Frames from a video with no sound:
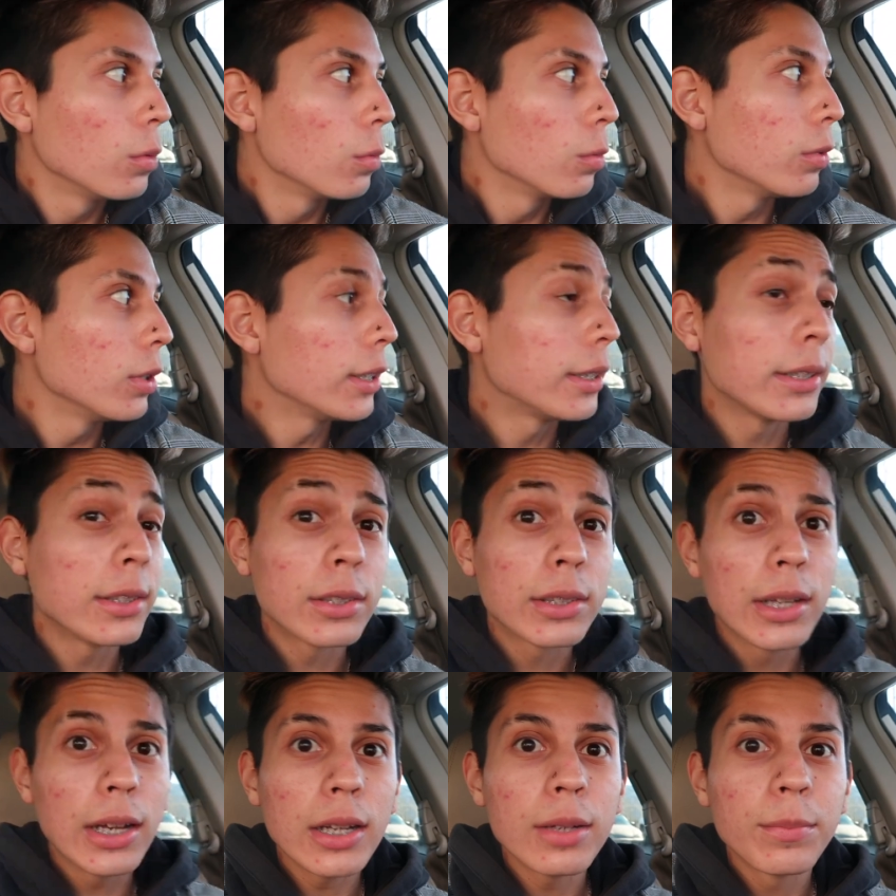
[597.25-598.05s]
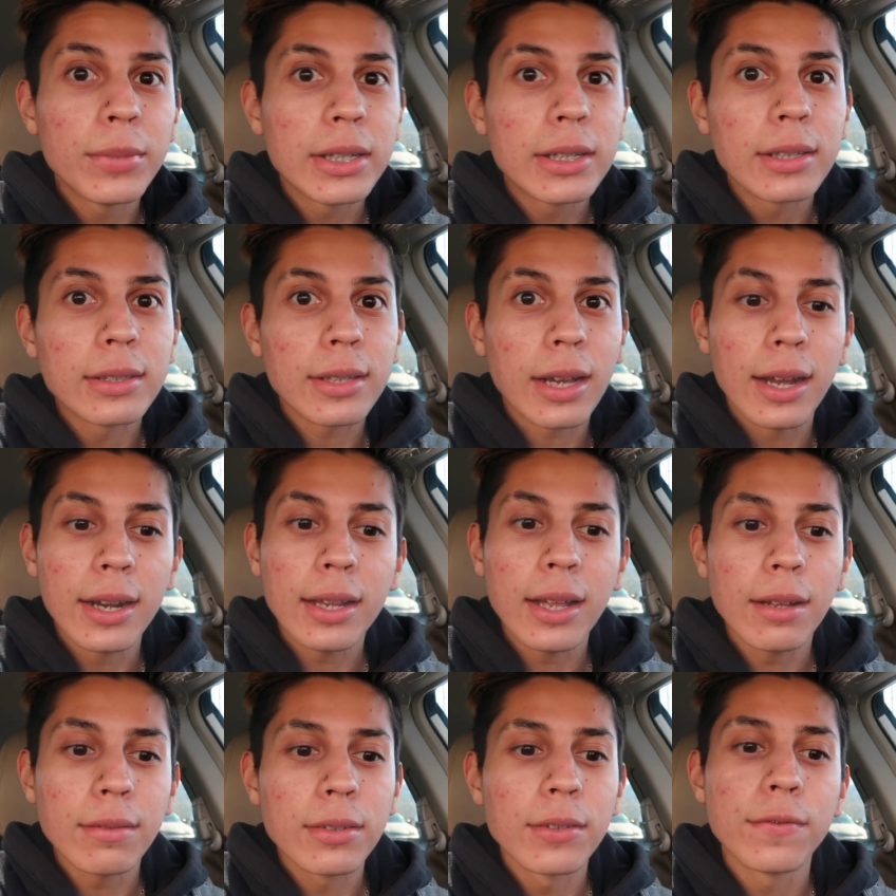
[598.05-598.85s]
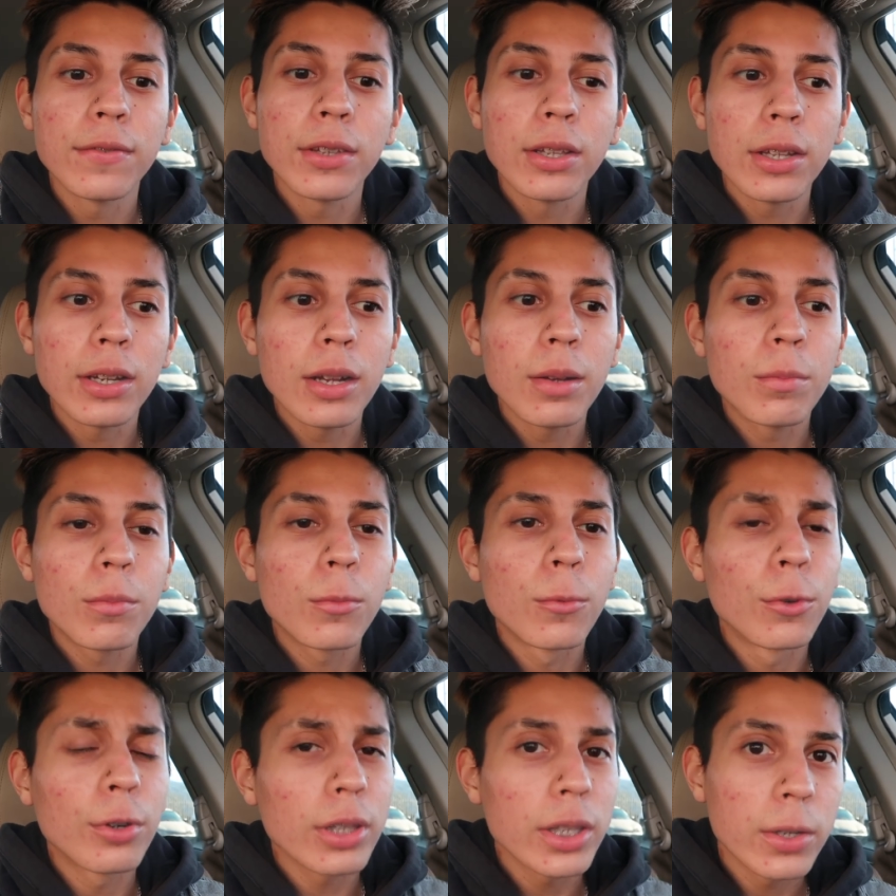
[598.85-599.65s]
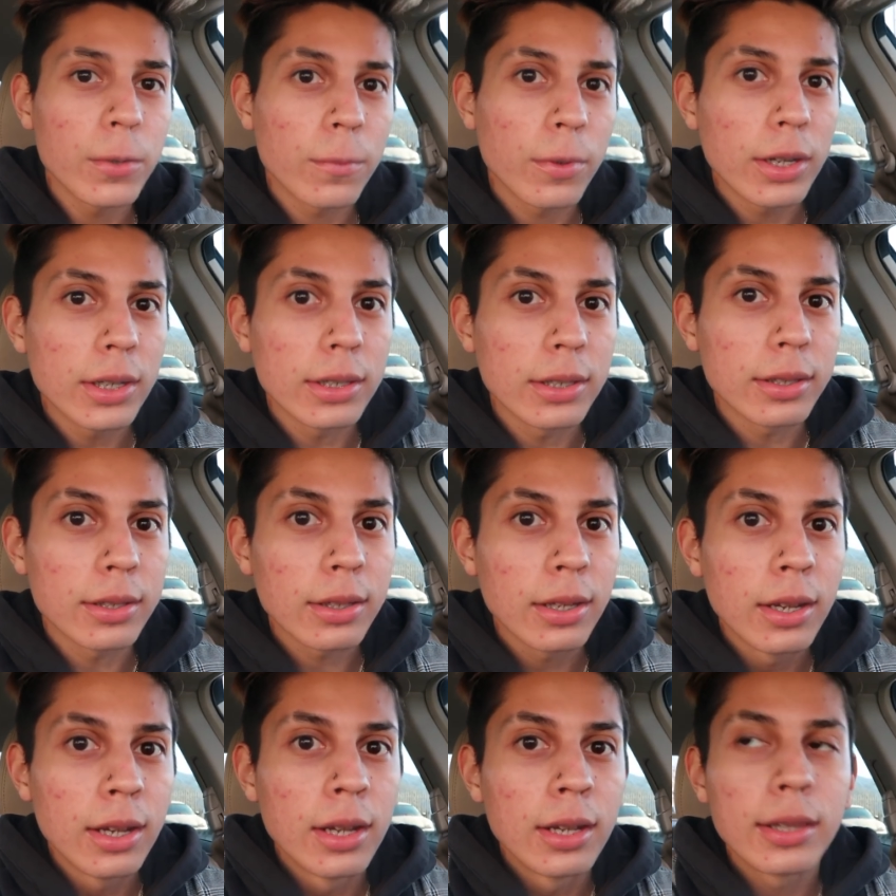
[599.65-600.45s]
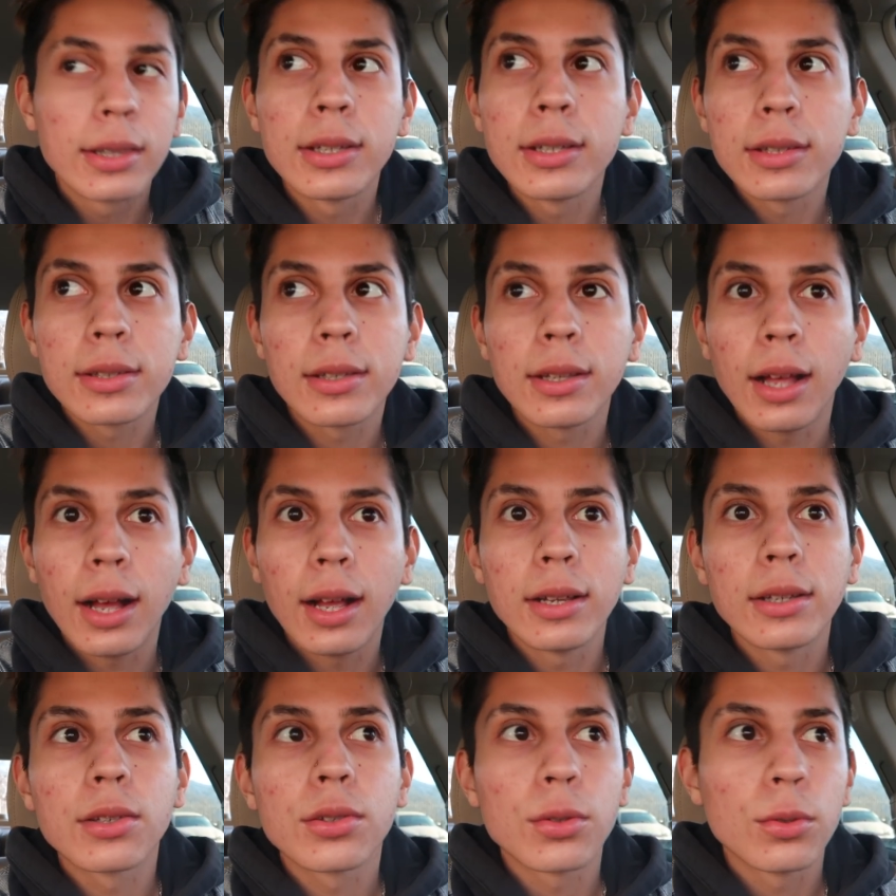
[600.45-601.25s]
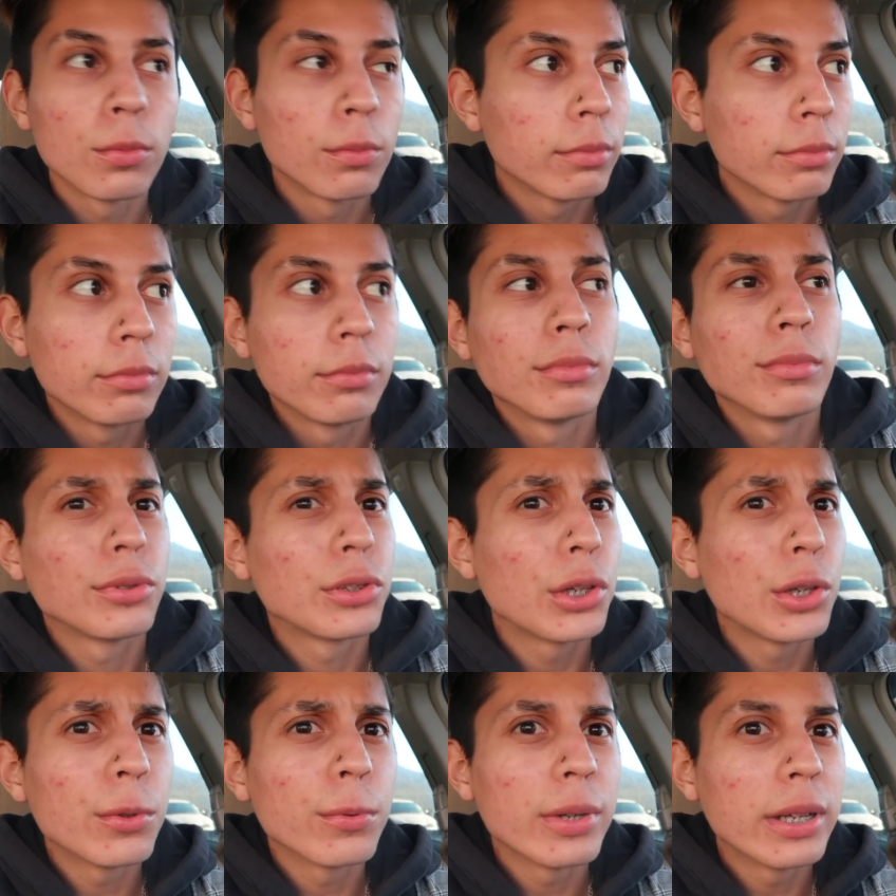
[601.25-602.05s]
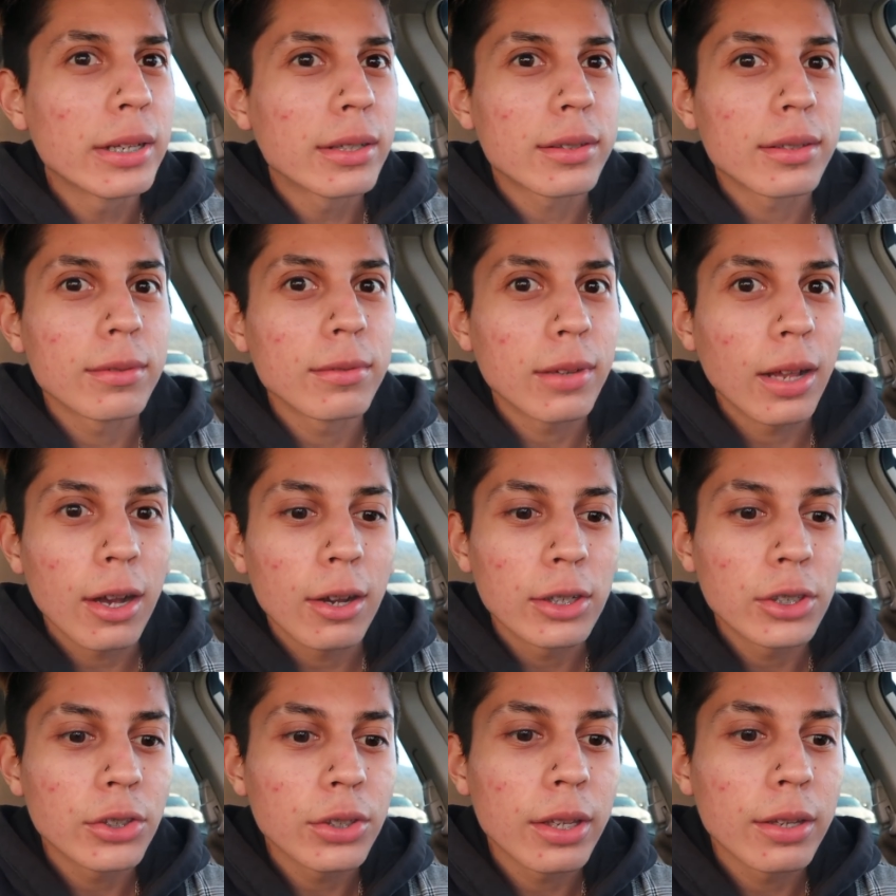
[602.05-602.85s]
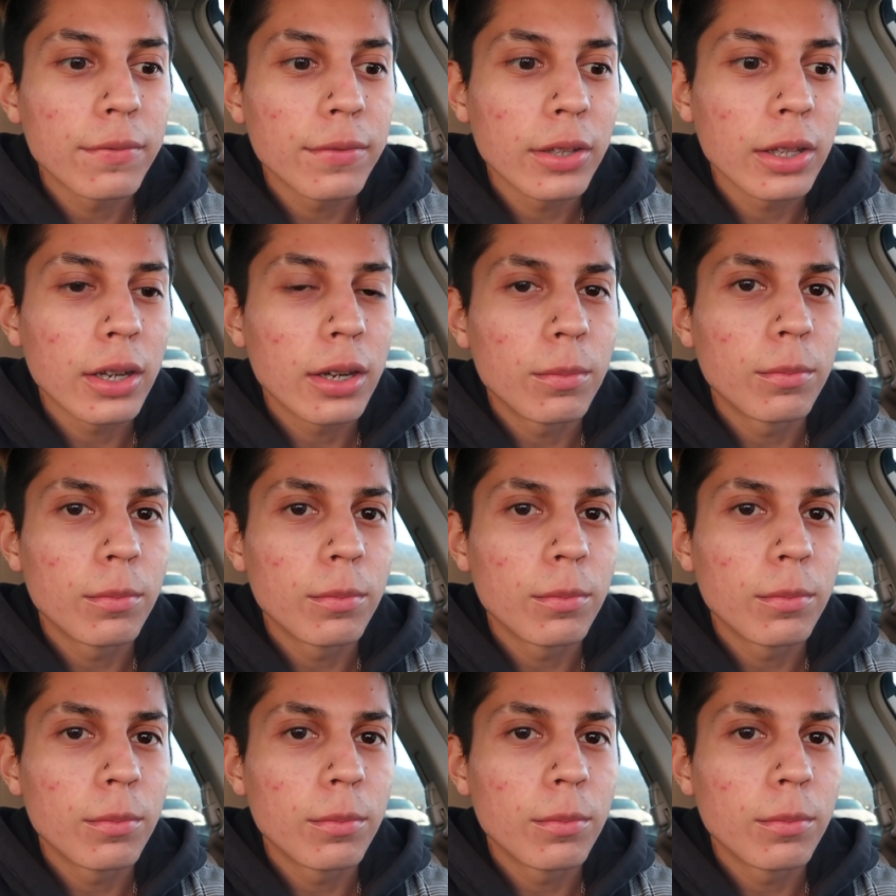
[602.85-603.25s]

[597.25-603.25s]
Which is good because I had to fill it up more than once this last 2 weeks. And I usually fill it